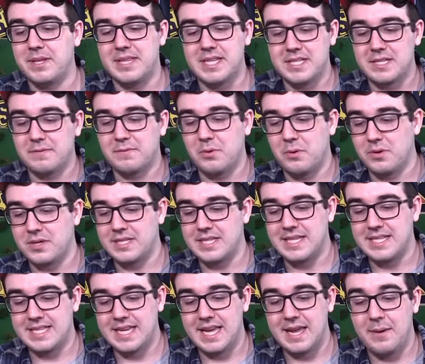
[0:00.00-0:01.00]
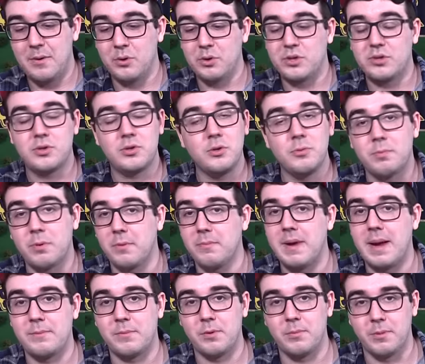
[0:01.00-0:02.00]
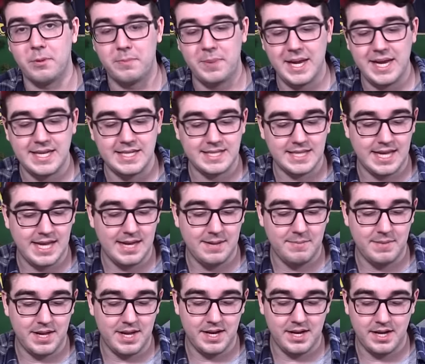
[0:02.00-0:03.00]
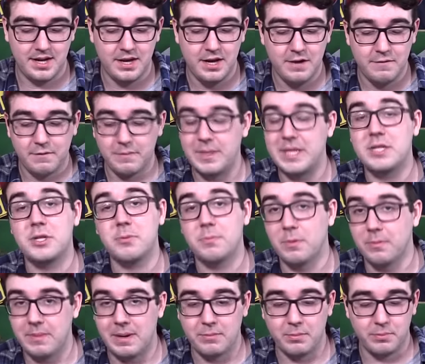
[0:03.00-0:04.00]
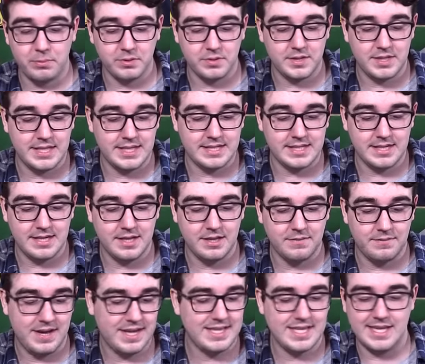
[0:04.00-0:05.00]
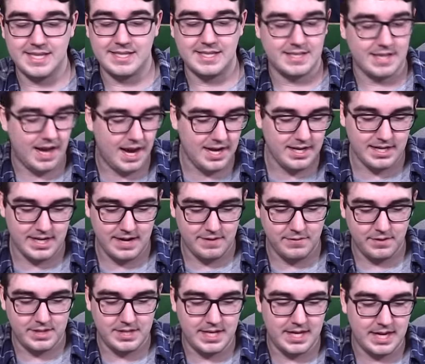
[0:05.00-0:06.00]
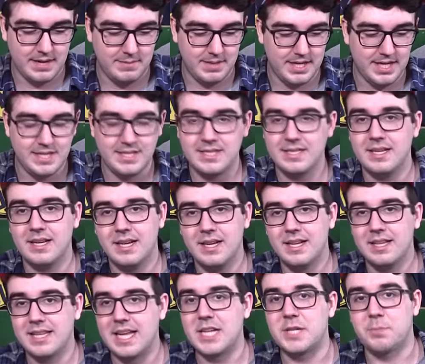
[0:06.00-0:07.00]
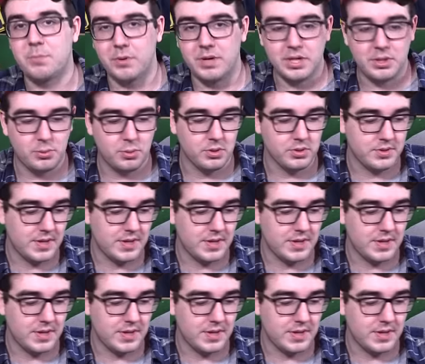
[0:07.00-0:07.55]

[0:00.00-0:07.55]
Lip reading: but this, of course, is a super memorable paint scheme and from a super memorable season. And the fact that it's signed and everything, I mean, that's pretty cool.